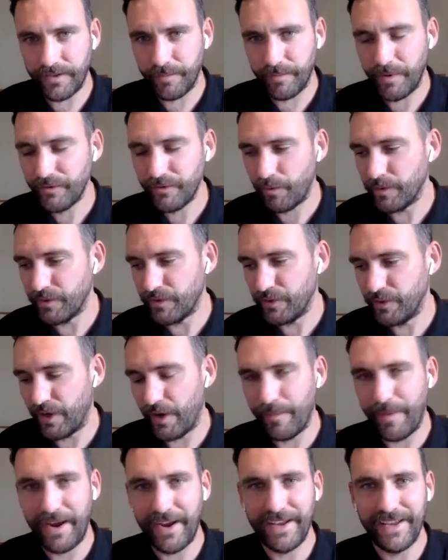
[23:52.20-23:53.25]
I suppose what we're
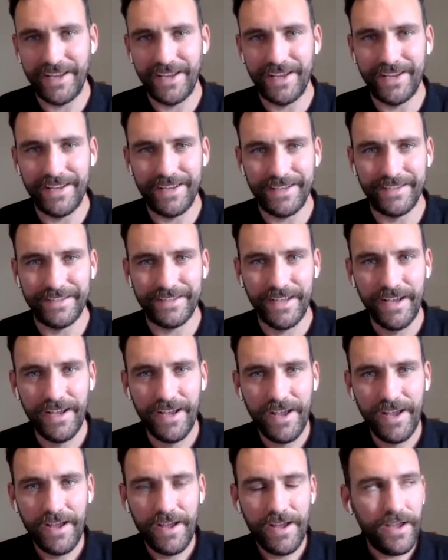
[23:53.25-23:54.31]
talking about here is
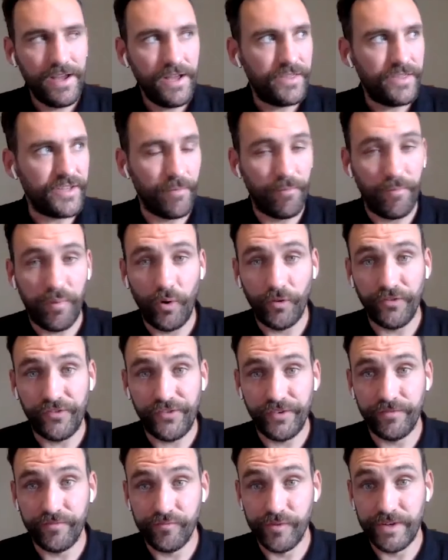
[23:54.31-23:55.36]
the
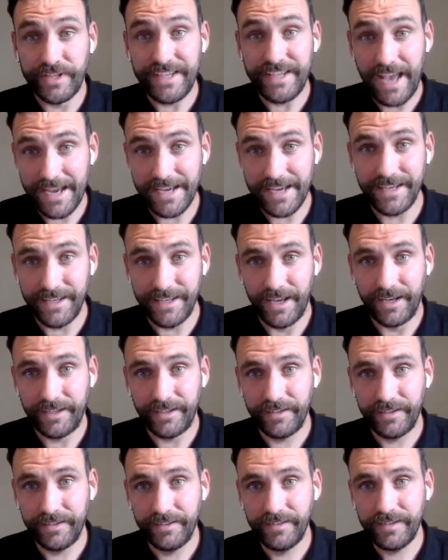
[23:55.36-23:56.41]
importance of
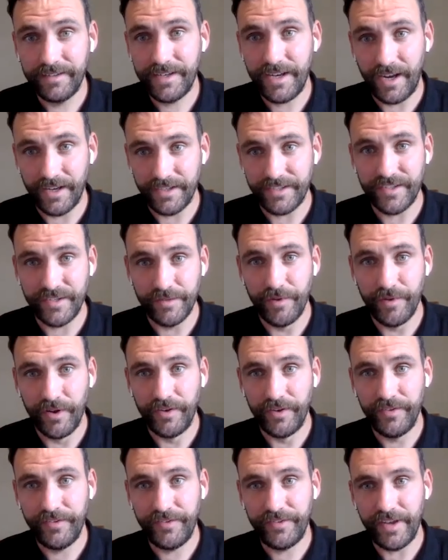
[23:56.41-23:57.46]
retaining
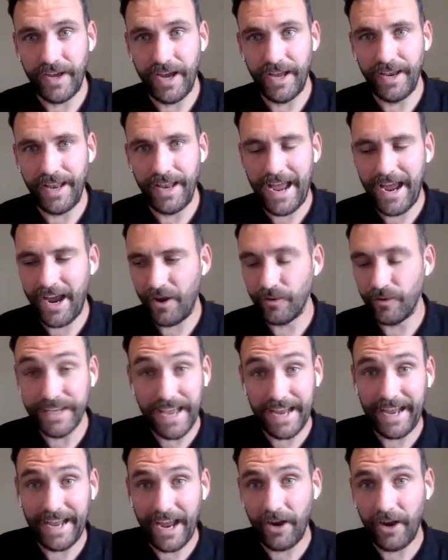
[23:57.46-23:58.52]
customers and how
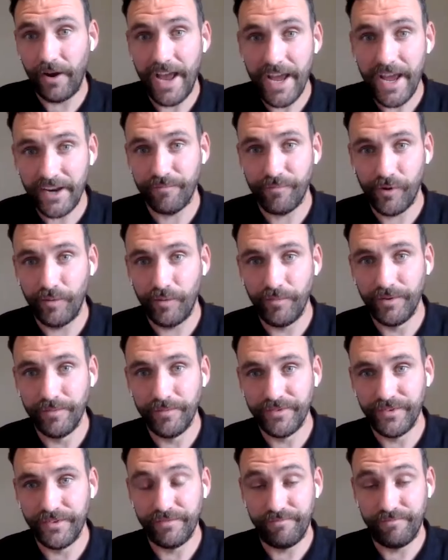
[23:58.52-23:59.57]
getting out ahead of
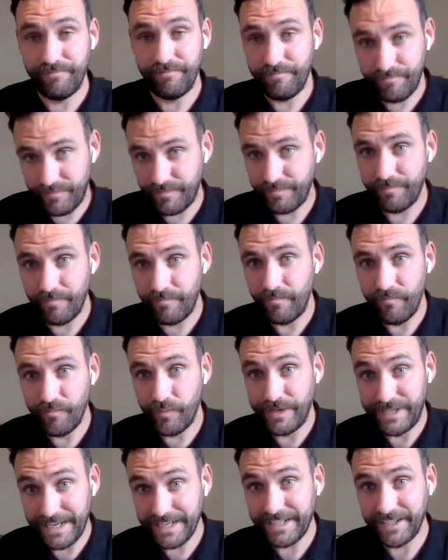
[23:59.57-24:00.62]
problems and
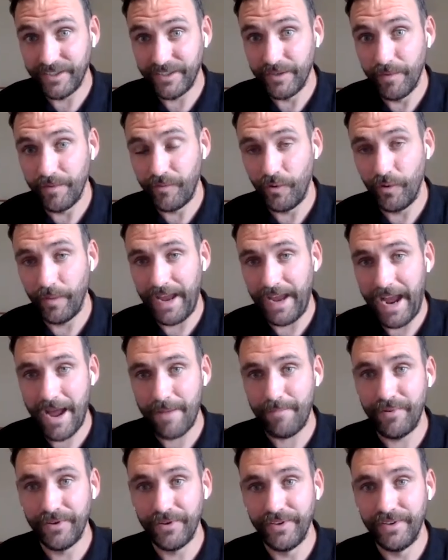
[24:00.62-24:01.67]
predicting them before they
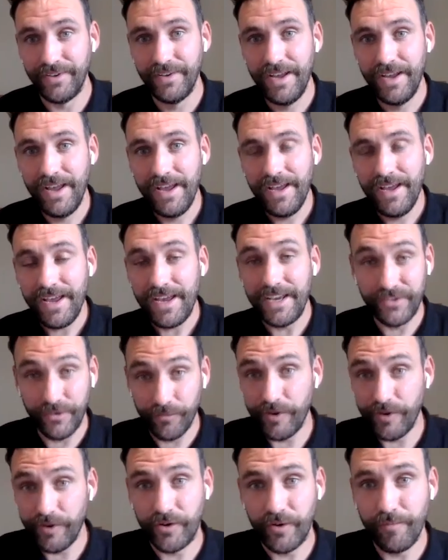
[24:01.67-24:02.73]
happen is
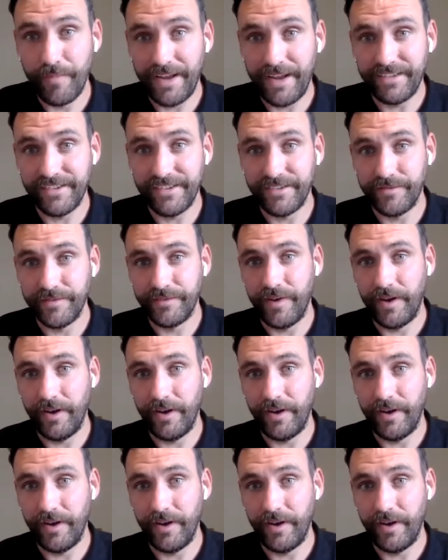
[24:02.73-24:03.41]
a real competitive